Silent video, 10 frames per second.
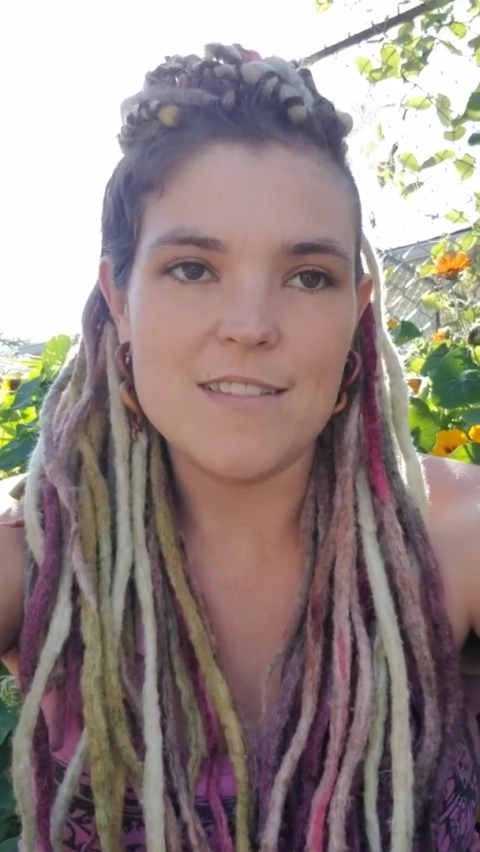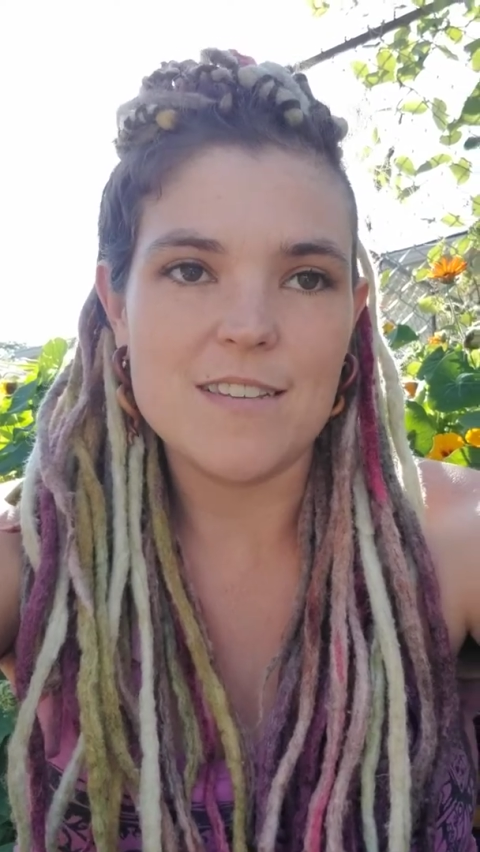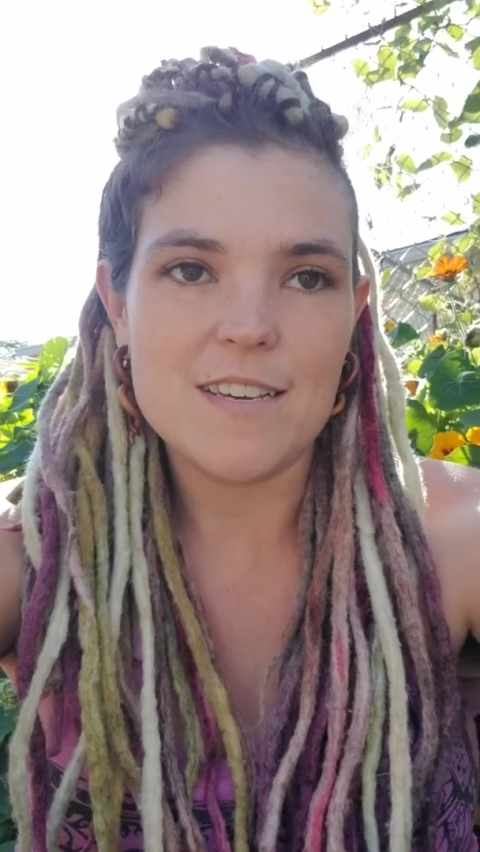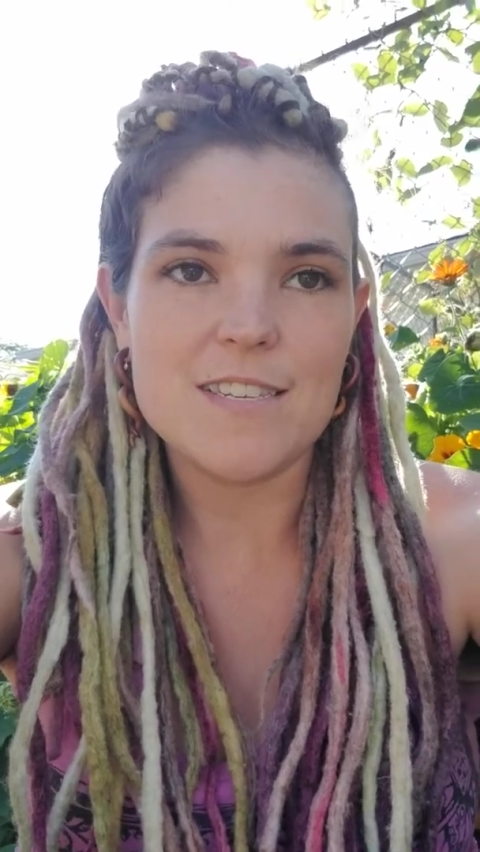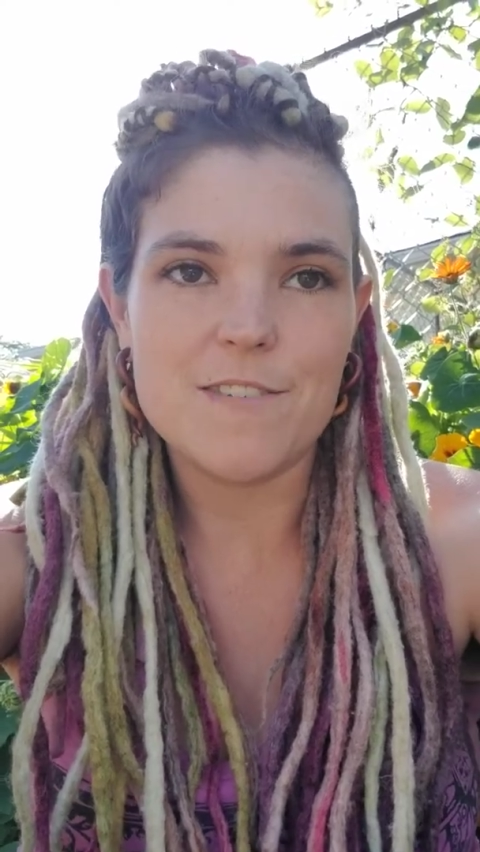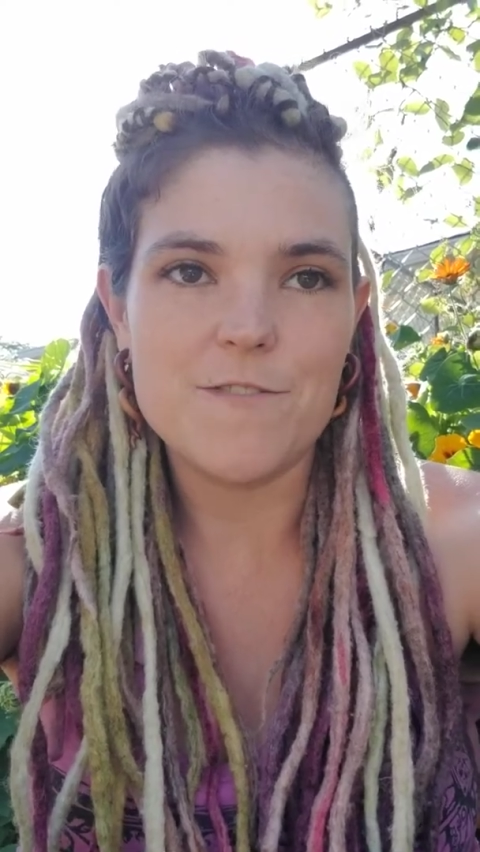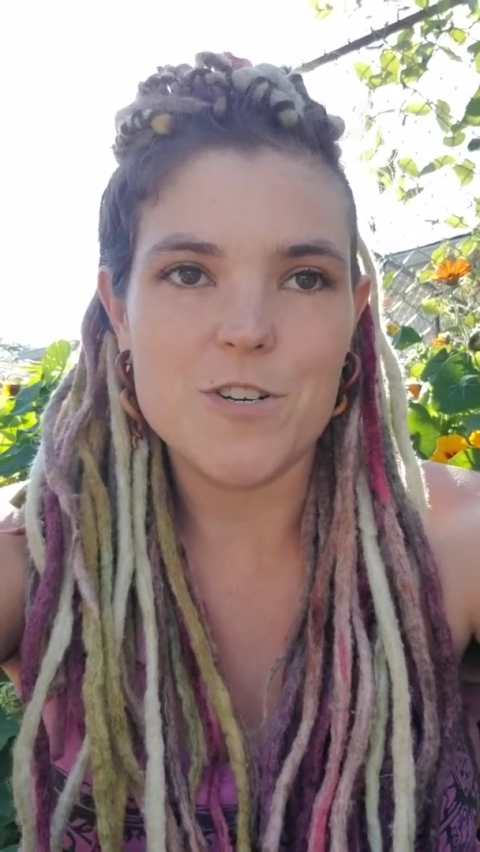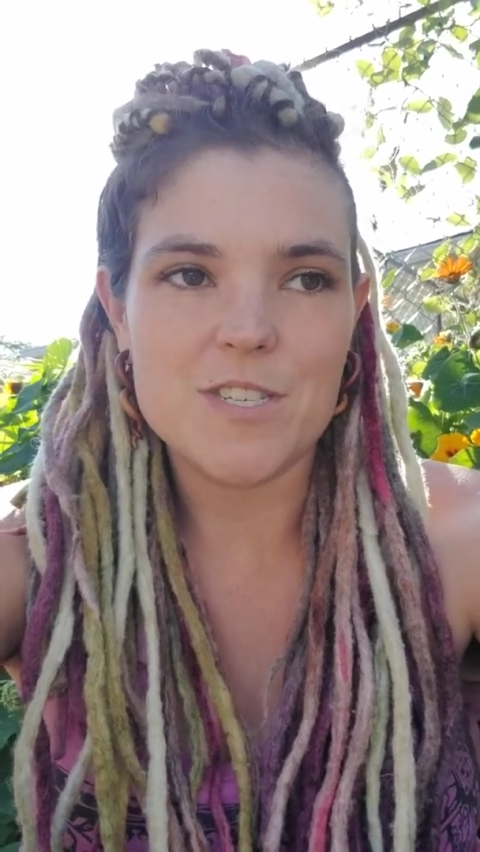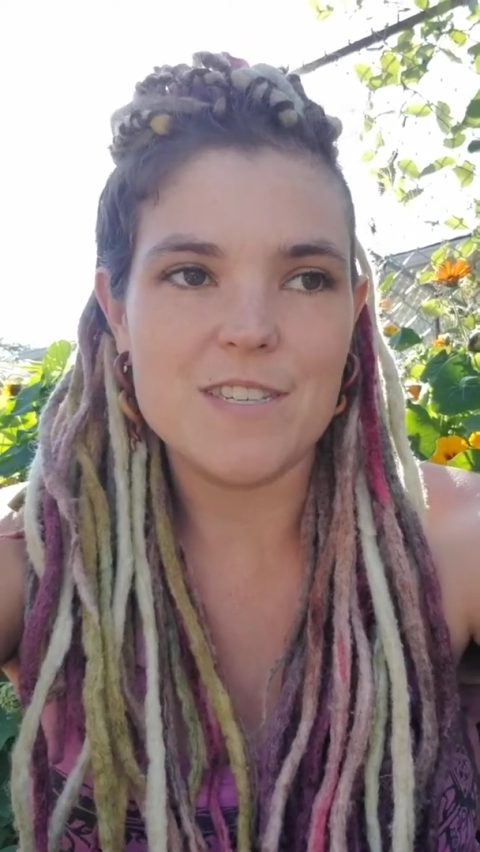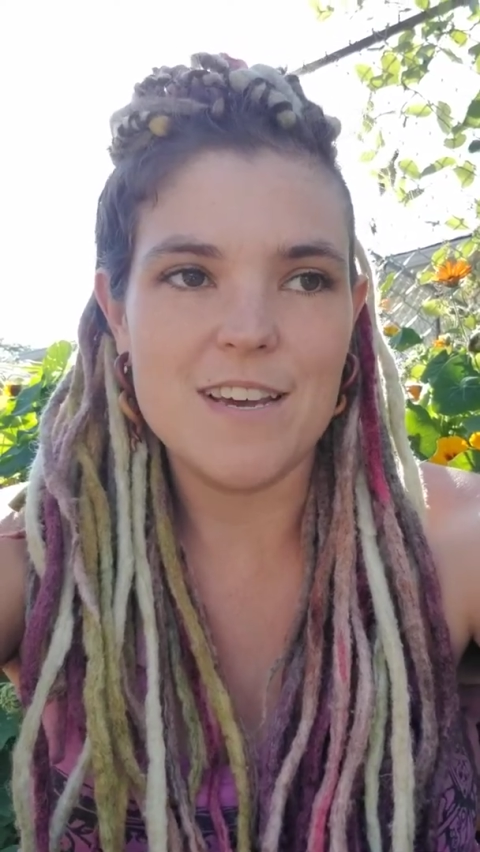that that's the
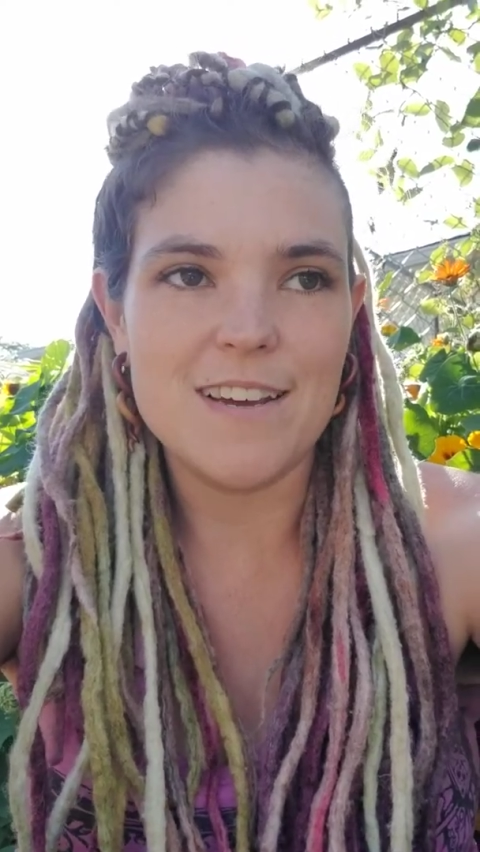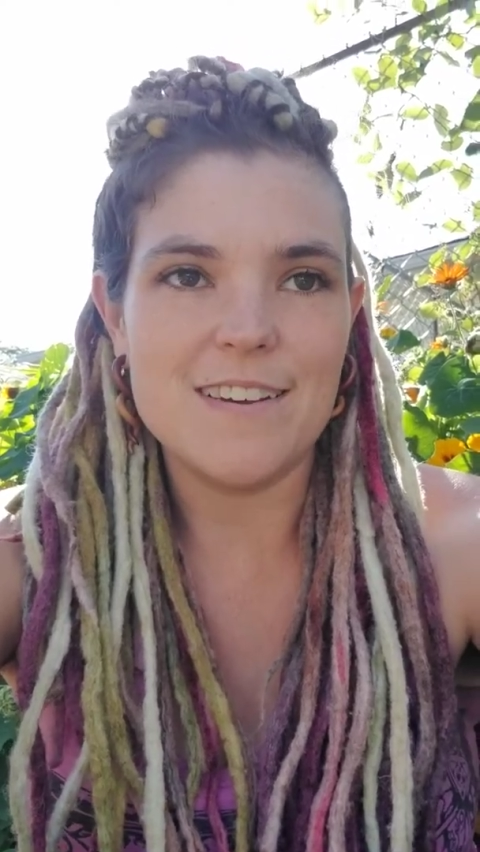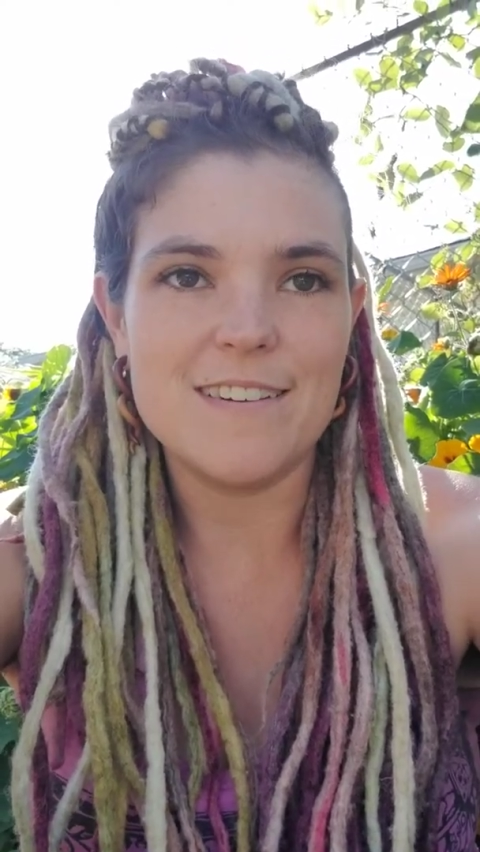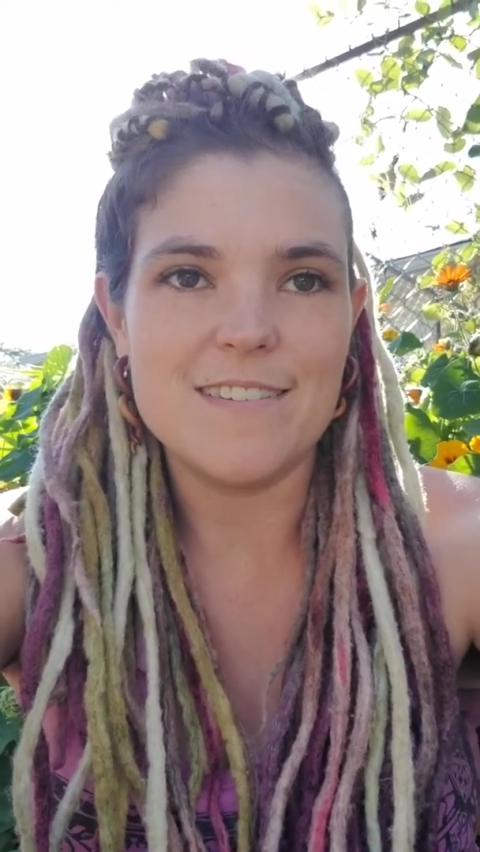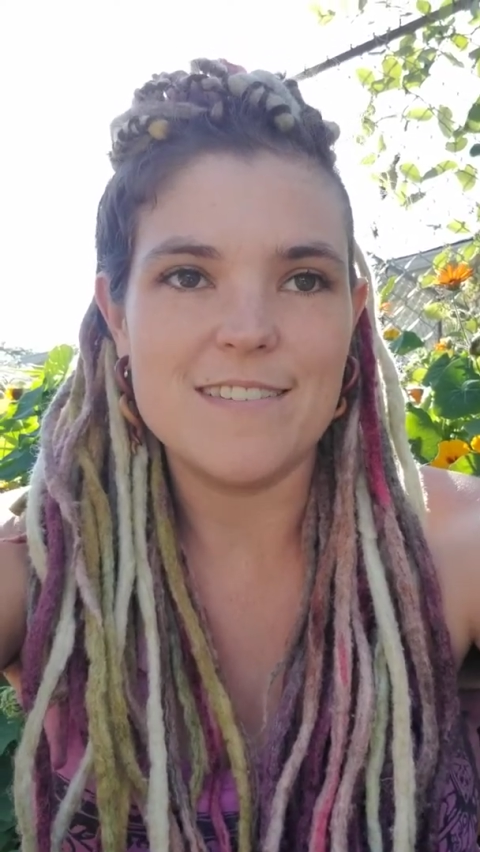first thing